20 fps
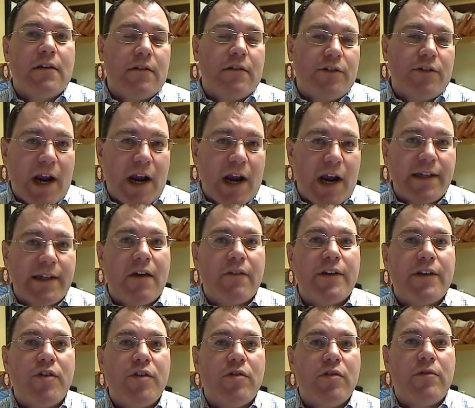track
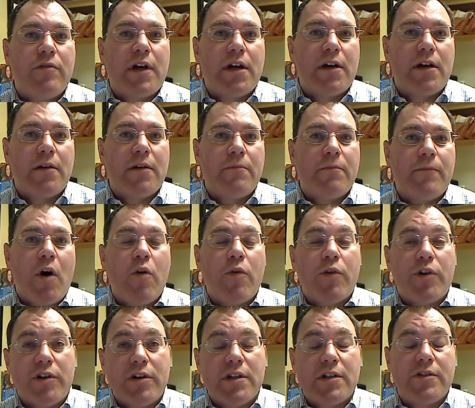down the old
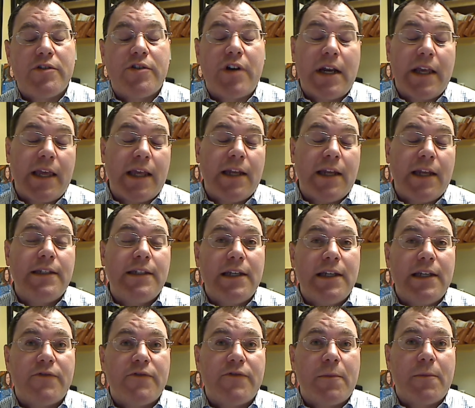owners, try to get
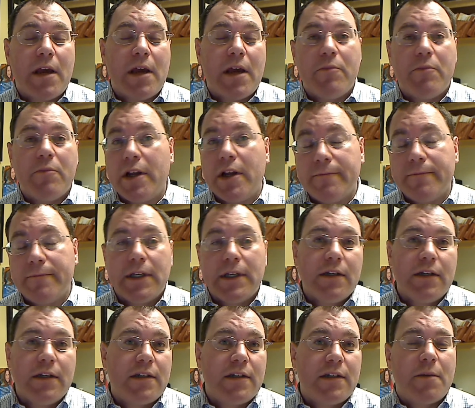deeds from them, but
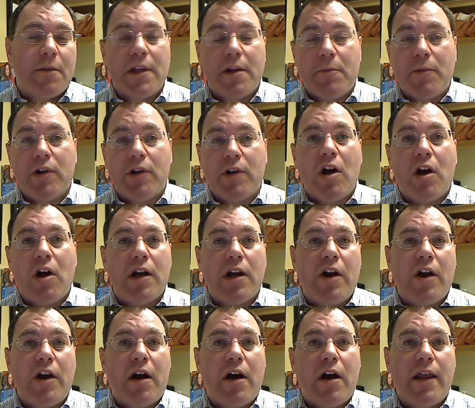some of them are long
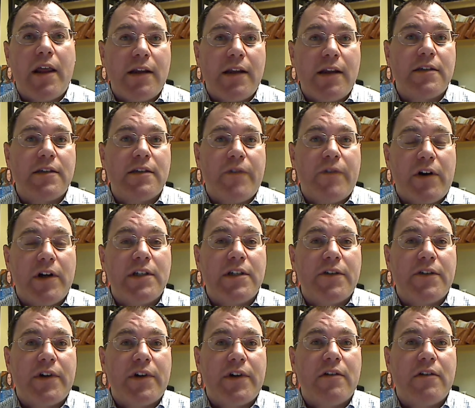gone, and it's a very
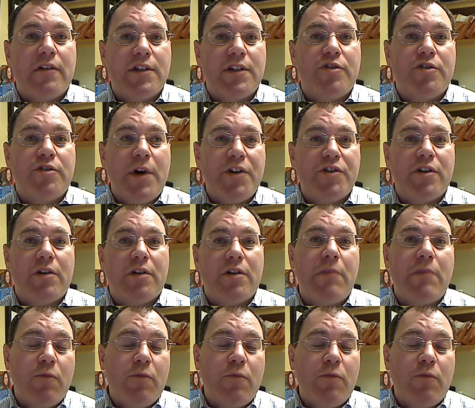difficult situation.